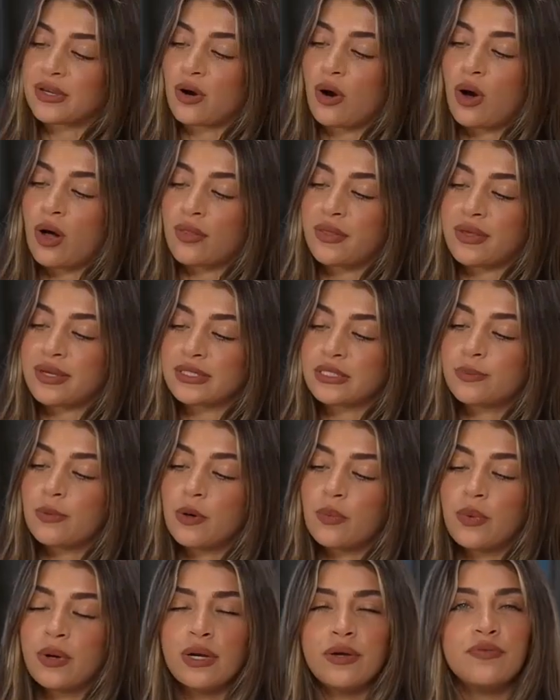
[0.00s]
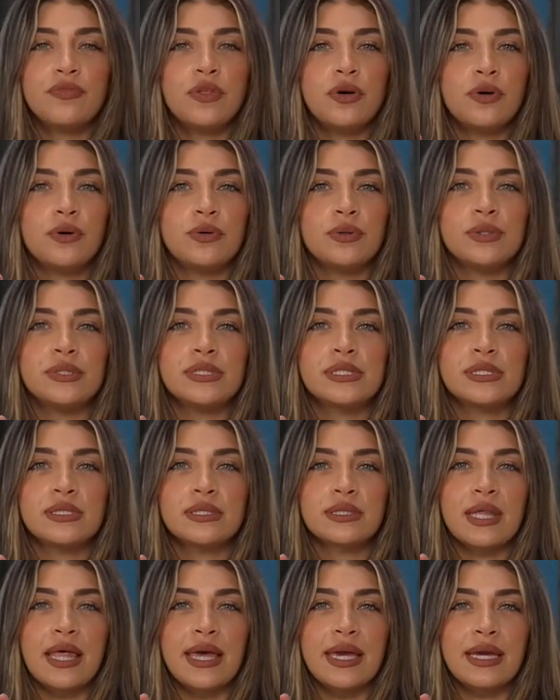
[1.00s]
call this, but one of those
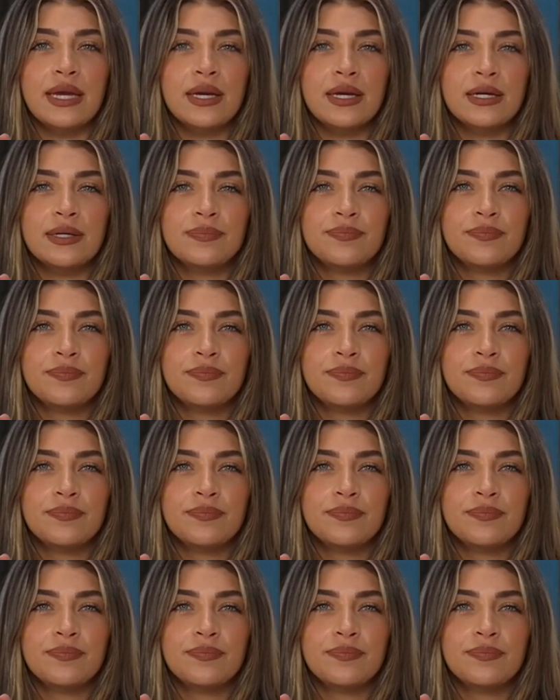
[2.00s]
like